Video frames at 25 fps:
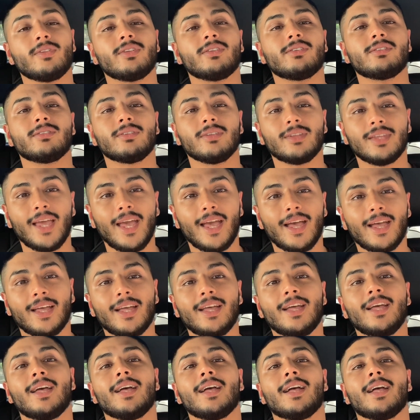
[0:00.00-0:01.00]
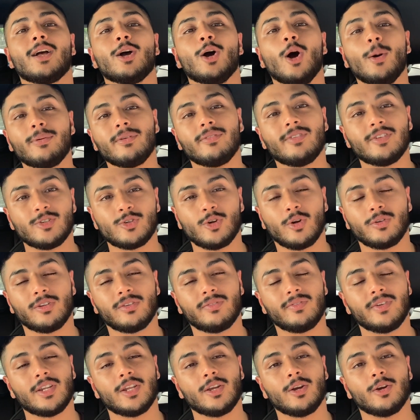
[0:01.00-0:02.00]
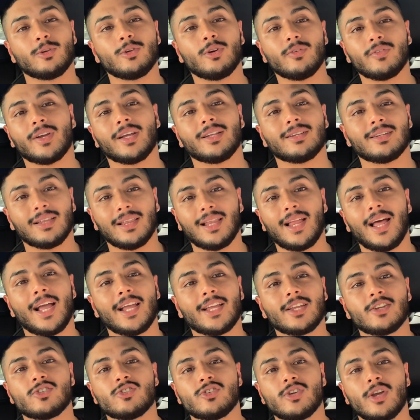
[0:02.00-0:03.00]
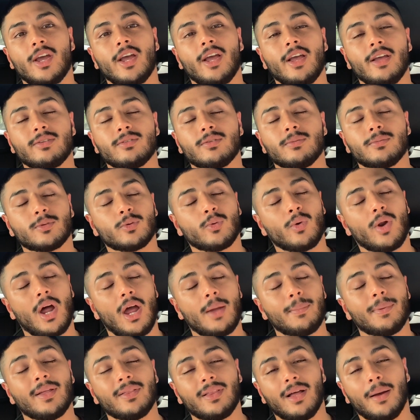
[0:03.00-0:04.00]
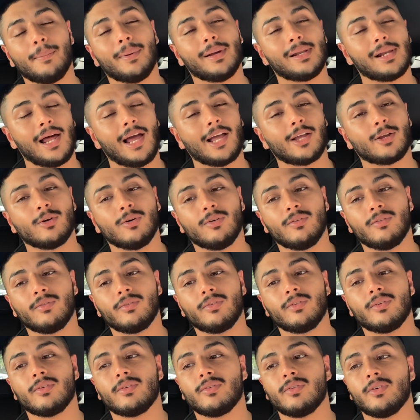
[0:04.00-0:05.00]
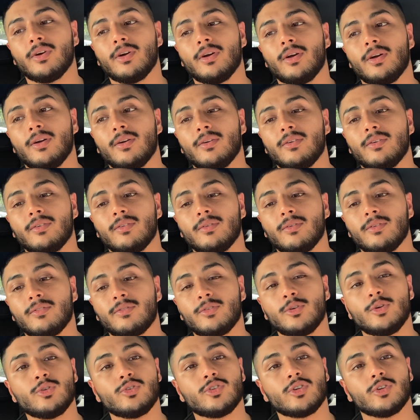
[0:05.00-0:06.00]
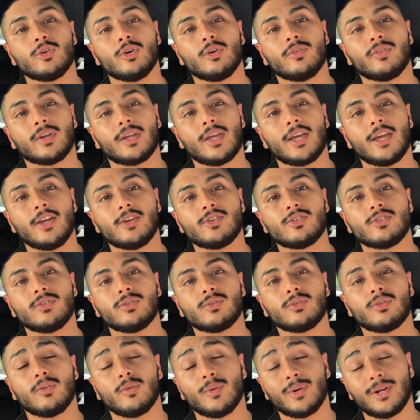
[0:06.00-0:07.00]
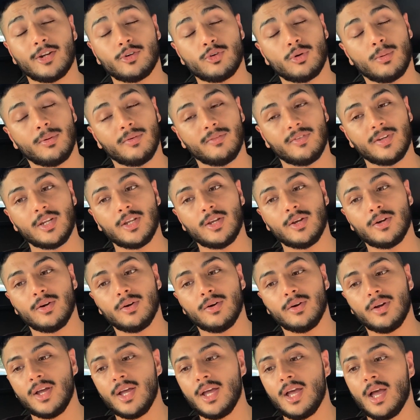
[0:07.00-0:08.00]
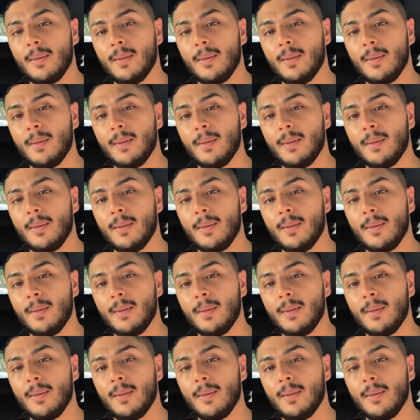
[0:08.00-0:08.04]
So yeah, hope you've enjoyed this video. Don't forget to like, share, subscribe, hit that bell icon for future notifications, so when I drop a video.